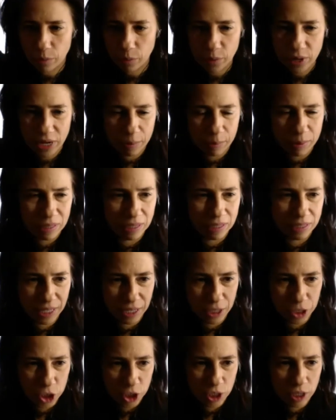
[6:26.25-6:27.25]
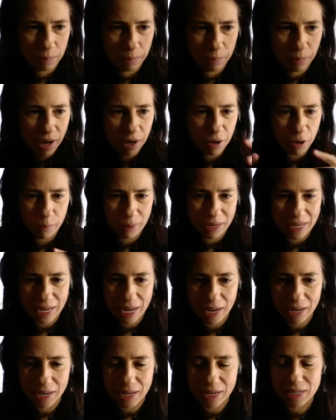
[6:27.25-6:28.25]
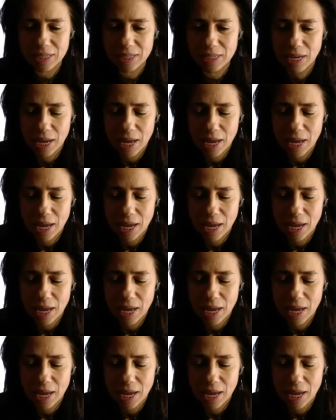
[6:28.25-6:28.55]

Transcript: rehabilitation and biomechanics